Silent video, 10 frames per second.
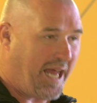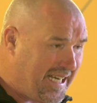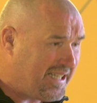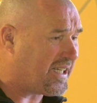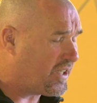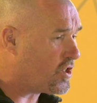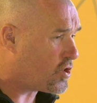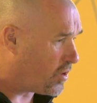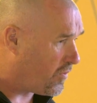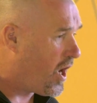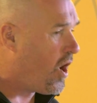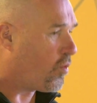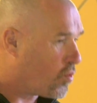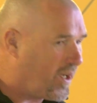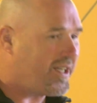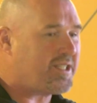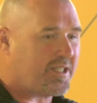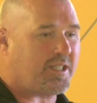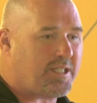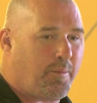anything that sort of
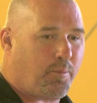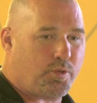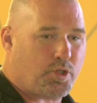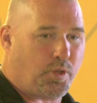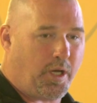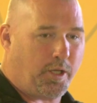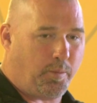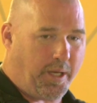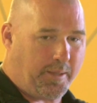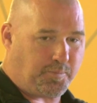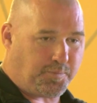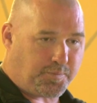raises the temperature a little bit.